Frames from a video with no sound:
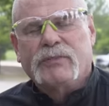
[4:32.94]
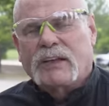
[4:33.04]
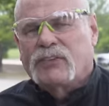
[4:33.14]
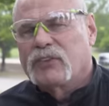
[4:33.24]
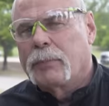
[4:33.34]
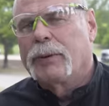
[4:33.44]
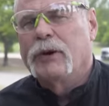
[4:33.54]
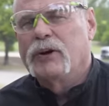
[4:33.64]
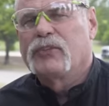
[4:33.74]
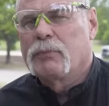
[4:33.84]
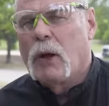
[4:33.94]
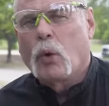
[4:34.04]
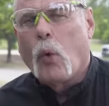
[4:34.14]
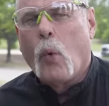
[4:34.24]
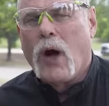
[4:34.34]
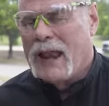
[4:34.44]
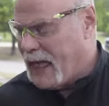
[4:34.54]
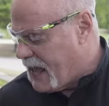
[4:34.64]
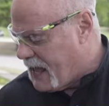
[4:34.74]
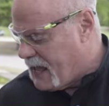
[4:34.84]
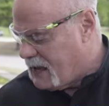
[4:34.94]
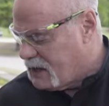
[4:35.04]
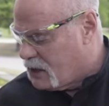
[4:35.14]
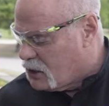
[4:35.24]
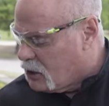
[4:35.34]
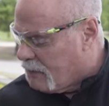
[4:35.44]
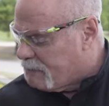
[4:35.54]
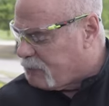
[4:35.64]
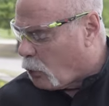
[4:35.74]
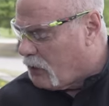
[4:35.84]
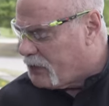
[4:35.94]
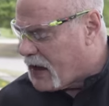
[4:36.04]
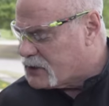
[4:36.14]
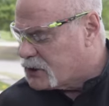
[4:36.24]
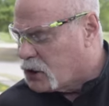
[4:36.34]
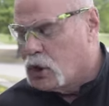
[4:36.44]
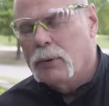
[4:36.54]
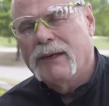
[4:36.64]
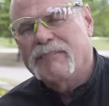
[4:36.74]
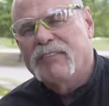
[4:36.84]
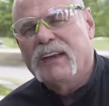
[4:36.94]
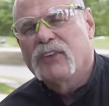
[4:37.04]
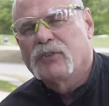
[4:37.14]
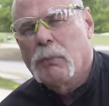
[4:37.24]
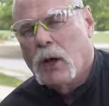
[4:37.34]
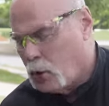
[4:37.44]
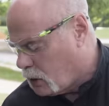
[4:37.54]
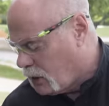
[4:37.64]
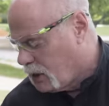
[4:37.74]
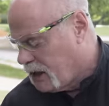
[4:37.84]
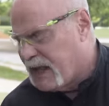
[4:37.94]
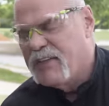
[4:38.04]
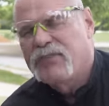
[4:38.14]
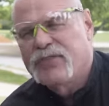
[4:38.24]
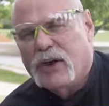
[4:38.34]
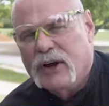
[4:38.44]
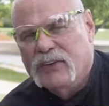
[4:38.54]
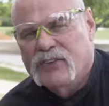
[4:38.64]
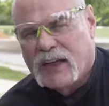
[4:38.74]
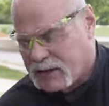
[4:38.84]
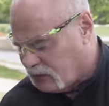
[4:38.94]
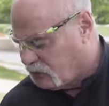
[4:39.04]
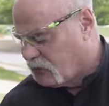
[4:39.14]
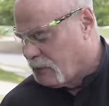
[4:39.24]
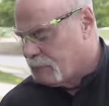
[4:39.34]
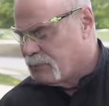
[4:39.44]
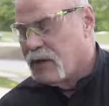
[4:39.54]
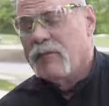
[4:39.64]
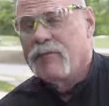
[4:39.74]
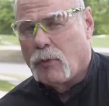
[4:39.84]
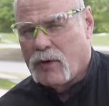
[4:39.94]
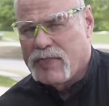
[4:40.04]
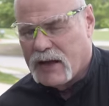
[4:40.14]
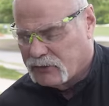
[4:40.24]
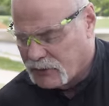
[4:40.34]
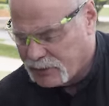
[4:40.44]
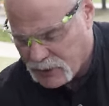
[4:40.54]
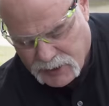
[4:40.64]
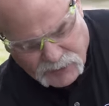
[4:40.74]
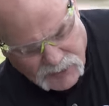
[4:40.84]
You've got the Superior Smoke 1A, 4,000 cubic feet of smoke in 30 seconds. 4,030